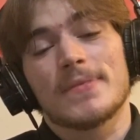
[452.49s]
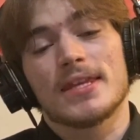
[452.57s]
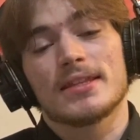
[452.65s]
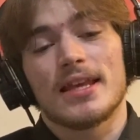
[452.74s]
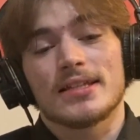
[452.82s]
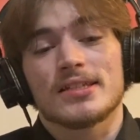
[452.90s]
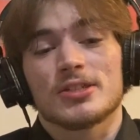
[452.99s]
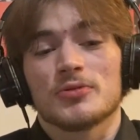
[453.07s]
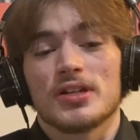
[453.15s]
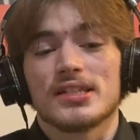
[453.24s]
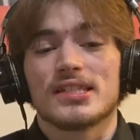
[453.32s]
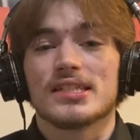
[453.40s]
That's just what
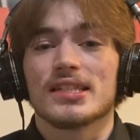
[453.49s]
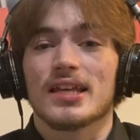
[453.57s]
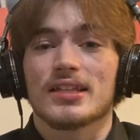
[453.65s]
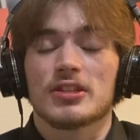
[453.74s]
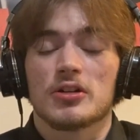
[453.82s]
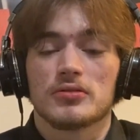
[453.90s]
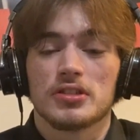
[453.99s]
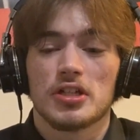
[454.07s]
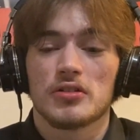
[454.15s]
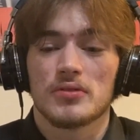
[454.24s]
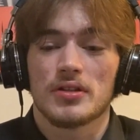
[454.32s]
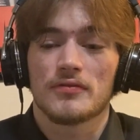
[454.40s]
ITZY's like, though, you
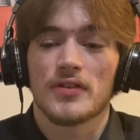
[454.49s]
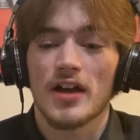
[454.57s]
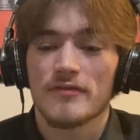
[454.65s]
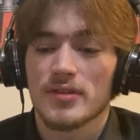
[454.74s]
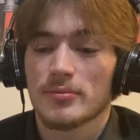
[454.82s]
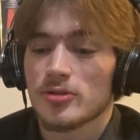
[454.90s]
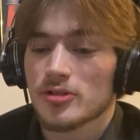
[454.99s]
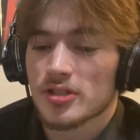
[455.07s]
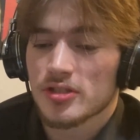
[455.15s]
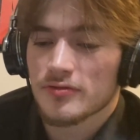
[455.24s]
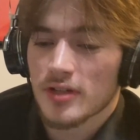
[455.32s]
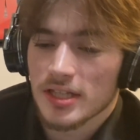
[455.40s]
know? In 5 members,
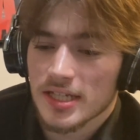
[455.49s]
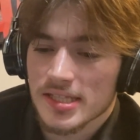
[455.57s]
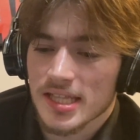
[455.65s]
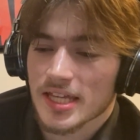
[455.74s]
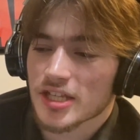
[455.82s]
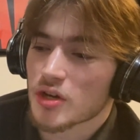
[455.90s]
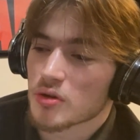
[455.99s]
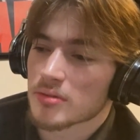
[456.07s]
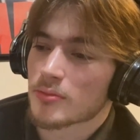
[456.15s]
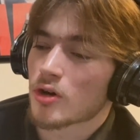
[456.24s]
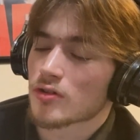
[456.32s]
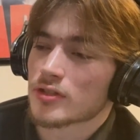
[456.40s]
you really get to, like, know
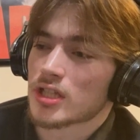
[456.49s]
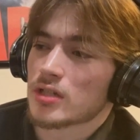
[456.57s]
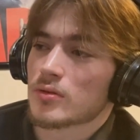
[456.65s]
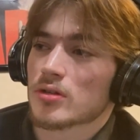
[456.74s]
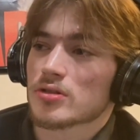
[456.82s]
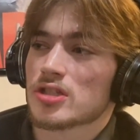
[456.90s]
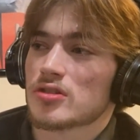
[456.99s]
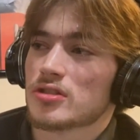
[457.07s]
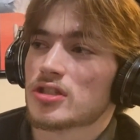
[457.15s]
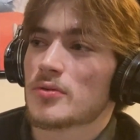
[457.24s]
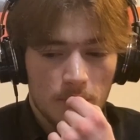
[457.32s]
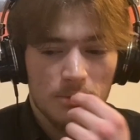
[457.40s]
them all really well, too, you
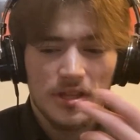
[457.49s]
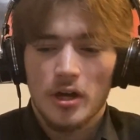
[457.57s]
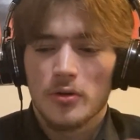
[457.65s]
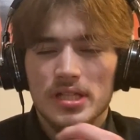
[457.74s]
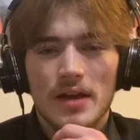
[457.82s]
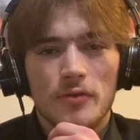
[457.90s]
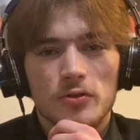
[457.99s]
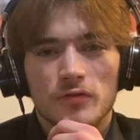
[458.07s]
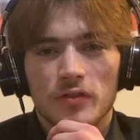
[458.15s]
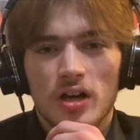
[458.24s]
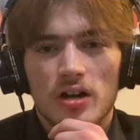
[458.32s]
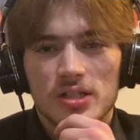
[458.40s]
know? But they always have those
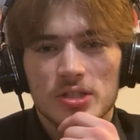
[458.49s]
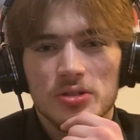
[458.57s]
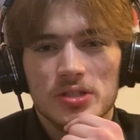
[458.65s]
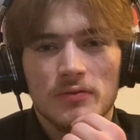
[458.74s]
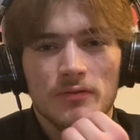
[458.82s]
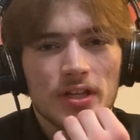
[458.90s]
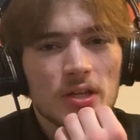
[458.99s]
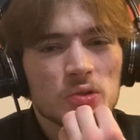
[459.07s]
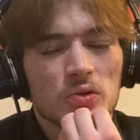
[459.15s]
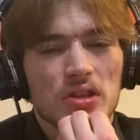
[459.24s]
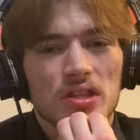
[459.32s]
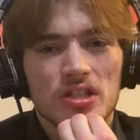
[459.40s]
vlogs and those different videos
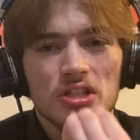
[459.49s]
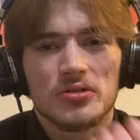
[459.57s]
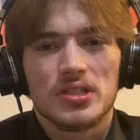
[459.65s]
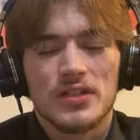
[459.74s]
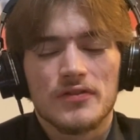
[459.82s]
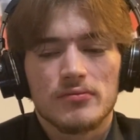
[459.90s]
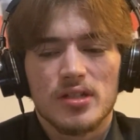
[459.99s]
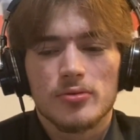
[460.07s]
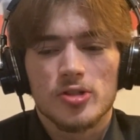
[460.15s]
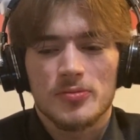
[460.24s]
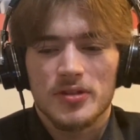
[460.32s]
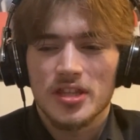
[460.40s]
with, you know, the different
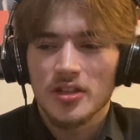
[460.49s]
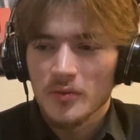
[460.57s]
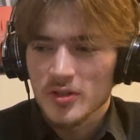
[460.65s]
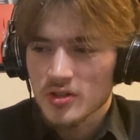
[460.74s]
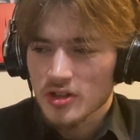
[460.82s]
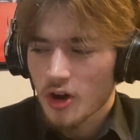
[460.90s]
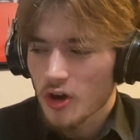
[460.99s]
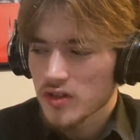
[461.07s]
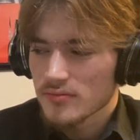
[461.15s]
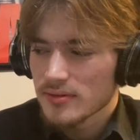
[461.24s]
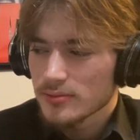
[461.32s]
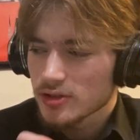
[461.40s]
members, but then the ones with all the
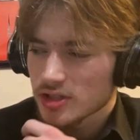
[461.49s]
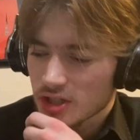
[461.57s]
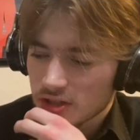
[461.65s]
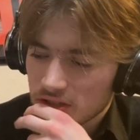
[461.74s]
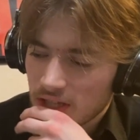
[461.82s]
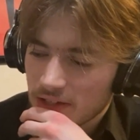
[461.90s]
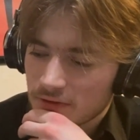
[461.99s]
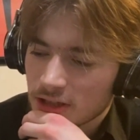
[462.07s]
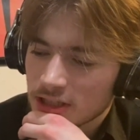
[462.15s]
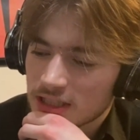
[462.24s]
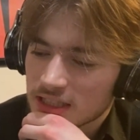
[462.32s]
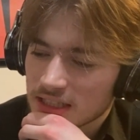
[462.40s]
members, so you, like,
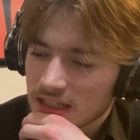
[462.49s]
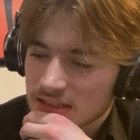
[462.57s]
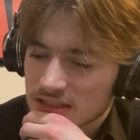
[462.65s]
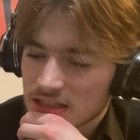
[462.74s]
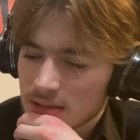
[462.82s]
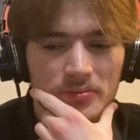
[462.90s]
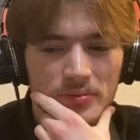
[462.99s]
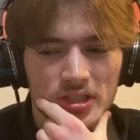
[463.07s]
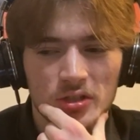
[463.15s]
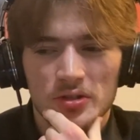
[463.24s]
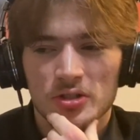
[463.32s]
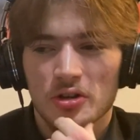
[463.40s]
really get connected to them.
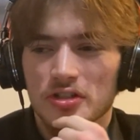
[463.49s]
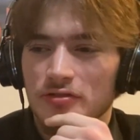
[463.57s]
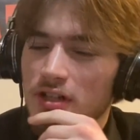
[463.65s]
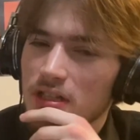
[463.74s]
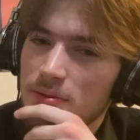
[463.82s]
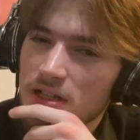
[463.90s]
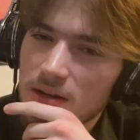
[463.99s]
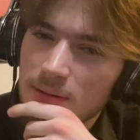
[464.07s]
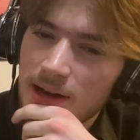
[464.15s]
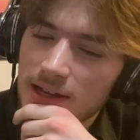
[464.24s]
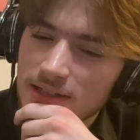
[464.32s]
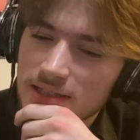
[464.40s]
So it's hard to really pick a
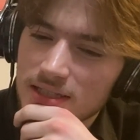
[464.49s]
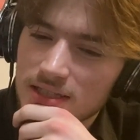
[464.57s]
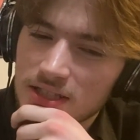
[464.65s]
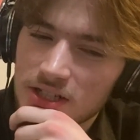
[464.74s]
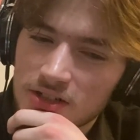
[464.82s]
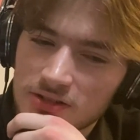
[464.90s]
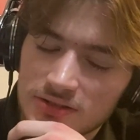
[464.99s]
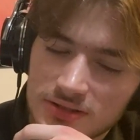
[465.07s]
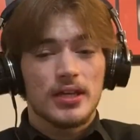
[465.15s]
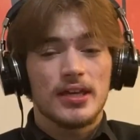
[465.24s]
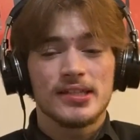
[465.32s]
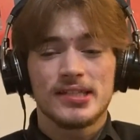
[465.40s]
bias, you know?
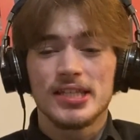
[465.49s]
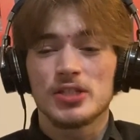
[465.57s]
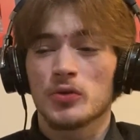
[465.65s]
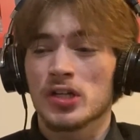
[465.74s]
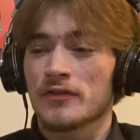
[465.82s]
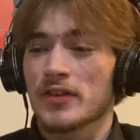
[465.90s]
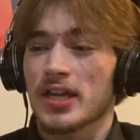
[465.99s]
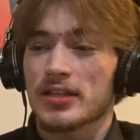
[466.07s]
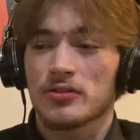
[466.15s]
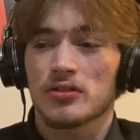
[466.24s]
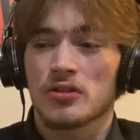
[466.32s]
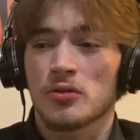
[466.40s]
ITZY's one of, like,
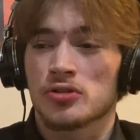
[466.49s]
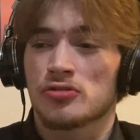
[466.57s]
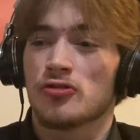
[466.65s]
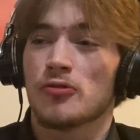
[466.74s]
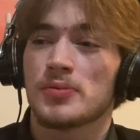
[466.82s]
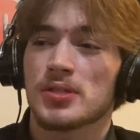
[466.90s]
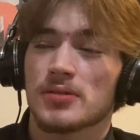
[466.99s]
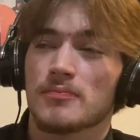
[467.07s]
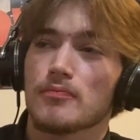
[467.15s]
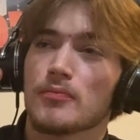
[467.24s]
those groups.